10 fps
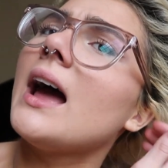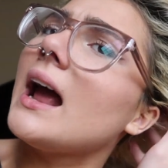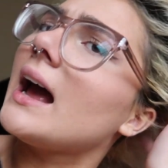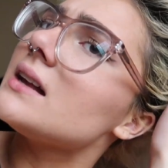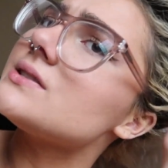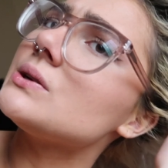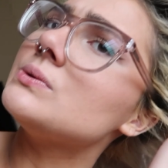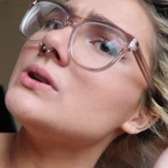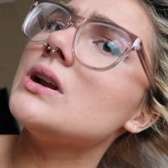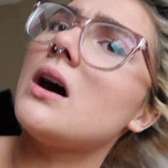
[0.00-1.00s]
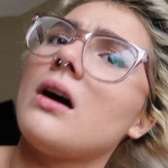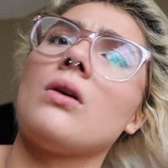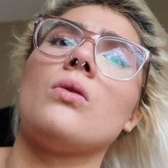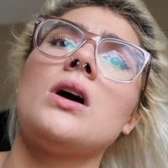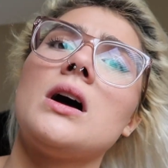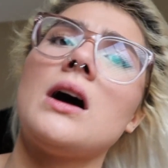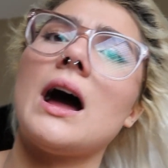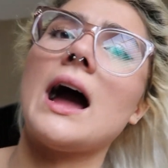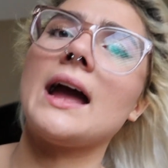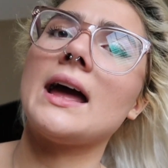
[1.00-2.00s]
as you know,
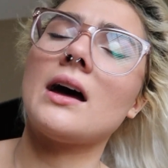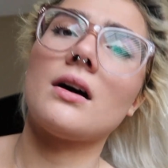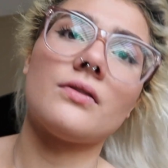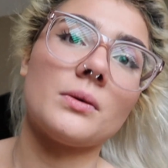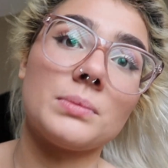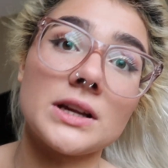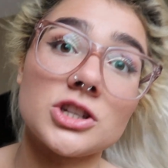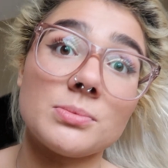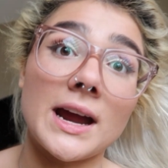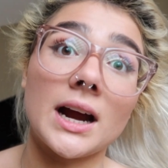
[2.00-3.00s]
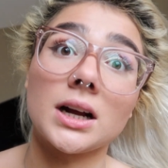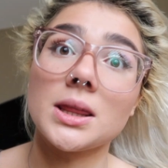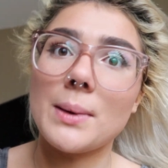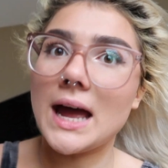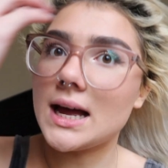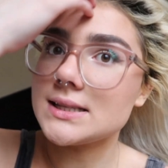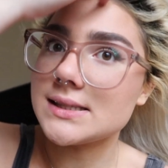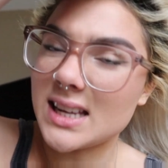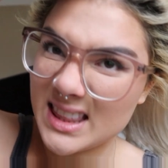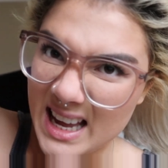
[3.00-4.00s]
I have bleached my hair in the
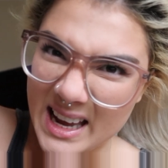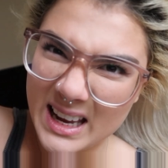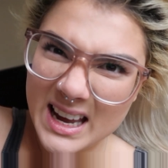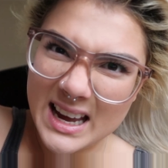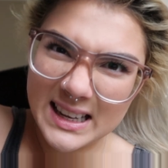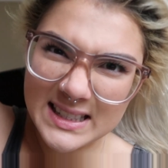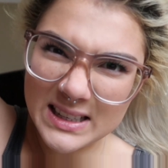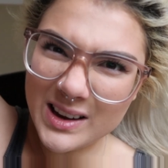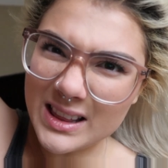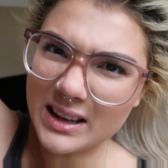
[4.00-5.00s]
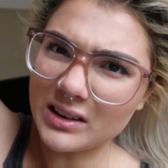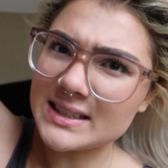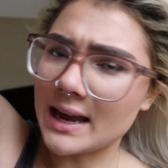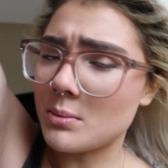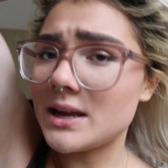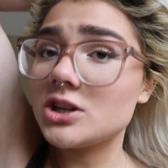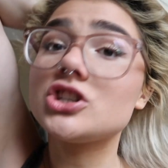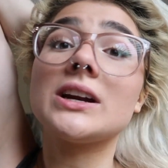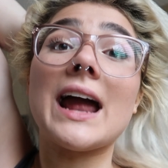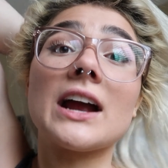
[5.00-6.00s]
past and like, it's still a little
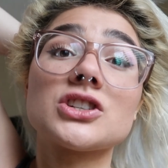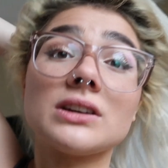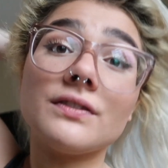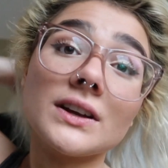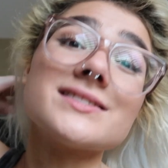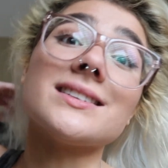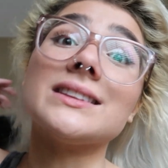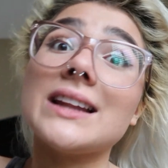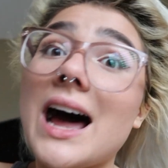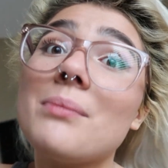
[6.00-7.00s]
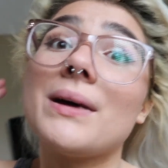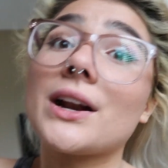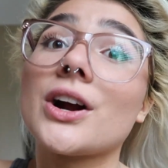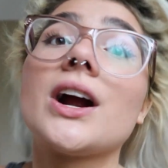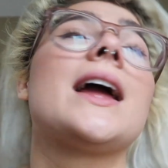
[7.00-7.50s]
damaged. It actually feels a lot better